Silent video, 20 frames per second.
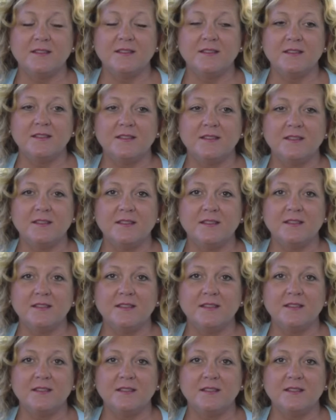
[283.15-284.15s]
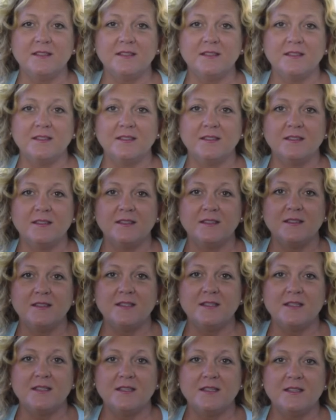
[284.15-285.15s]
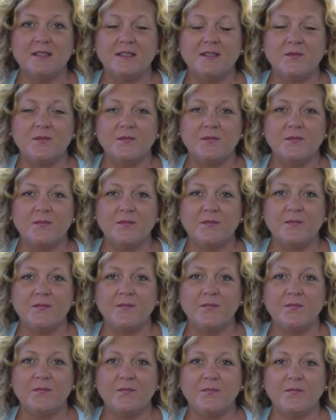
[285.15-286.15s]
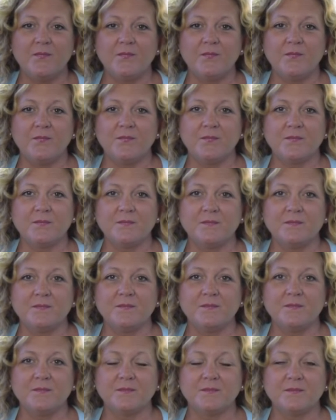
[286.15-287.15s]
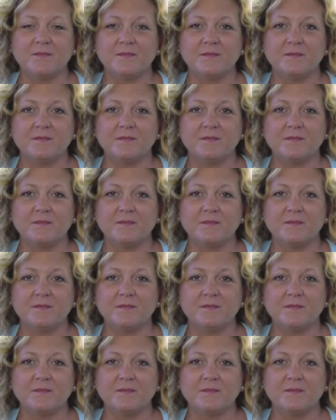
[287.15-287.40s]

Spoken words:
[no speech]